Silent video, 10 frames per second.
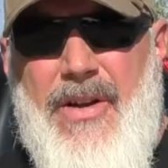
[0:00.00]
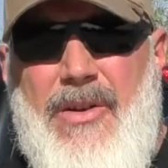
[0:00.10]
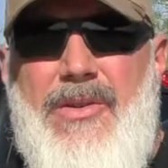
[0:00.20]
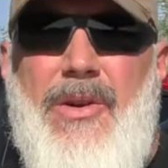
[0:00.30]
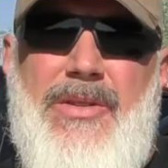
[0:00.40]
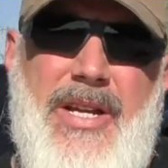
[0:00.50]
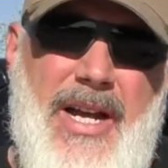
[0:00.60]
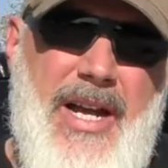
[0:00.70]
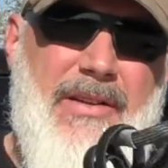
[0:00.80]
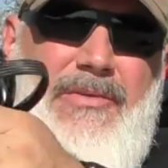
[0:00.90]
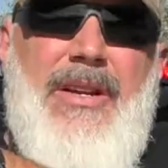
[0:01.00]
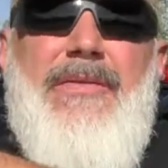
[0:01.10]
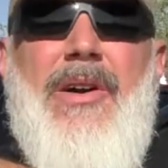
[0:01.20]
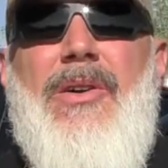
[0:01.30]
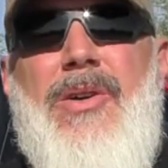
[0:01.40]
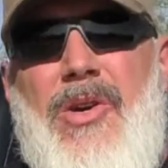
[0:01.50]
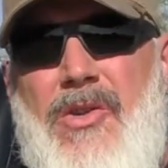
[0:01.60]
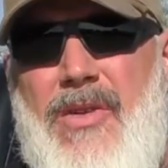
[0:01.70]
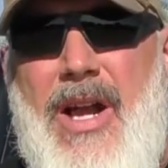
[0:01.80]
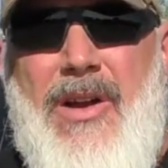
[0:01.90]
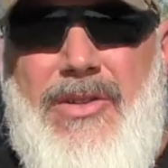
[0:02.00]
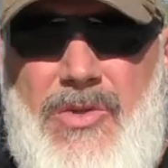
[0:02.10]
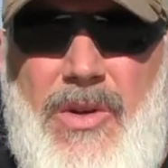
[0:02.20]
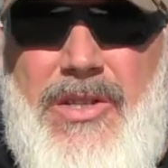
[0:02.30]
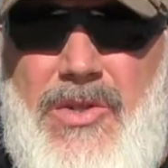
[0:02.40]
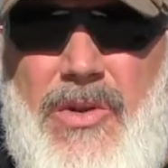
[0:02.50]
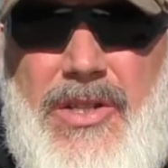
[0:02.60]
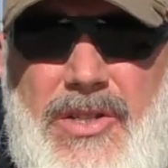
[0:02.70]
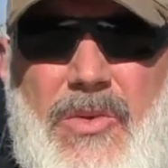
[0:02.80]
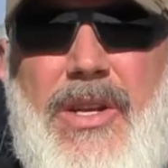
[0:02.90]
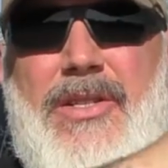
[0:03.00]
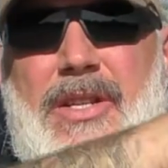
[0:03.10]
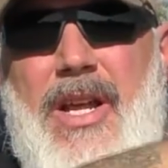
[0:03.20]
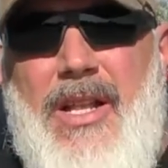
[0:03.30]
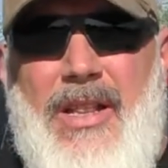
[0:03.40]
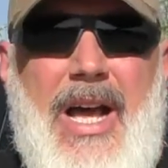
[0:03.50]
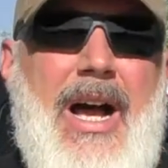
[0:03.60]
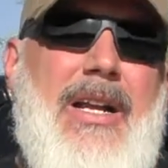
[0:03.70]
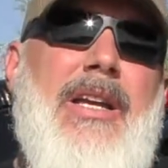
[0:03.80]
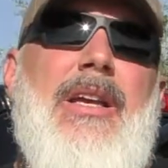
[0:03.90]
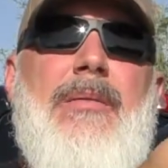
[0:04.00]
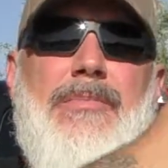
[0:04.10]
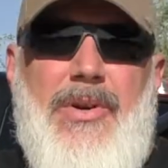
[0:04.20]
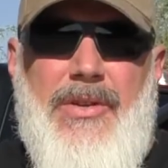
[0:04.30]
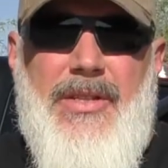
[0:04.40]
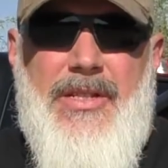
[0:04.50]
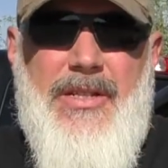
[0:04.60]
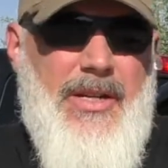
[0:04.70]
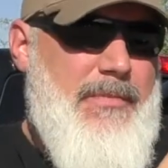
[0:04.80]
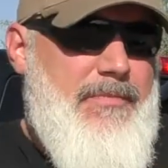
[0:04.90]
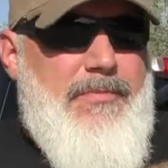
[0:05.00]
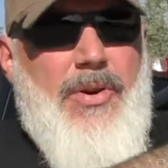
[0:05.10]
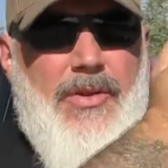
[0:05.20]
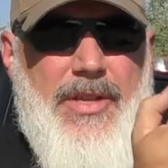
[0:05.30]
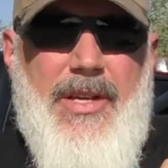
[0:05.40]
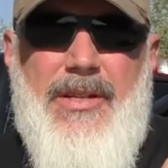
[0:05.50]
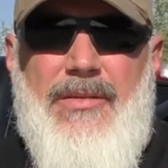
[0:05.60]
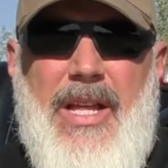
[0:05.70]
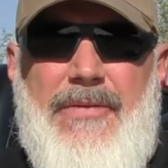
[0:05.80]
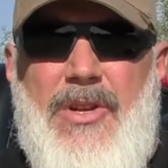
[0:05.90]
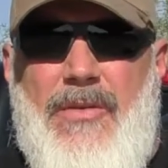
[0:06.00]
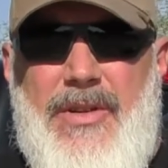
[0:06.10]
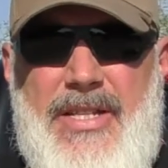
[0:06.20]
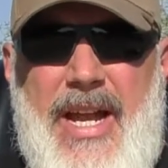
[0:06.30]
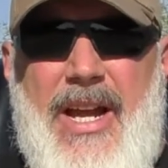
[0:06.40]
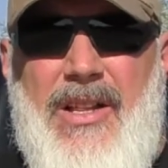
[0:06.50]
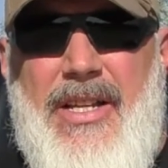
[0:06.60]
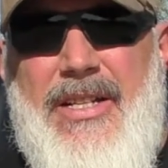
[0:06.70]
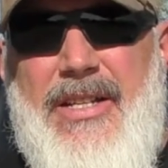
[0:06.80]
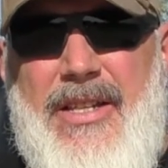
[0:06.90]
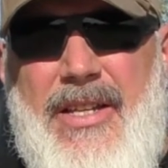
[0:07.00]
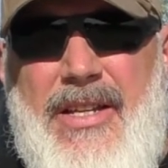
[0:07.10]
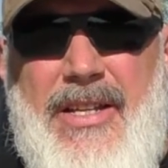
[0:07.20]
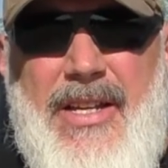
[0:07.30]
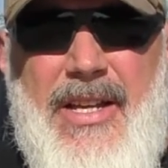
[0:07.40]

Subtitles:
Velcro tight, re-Velcro around, twist, twist, twist, lock, pull the leftover tail into the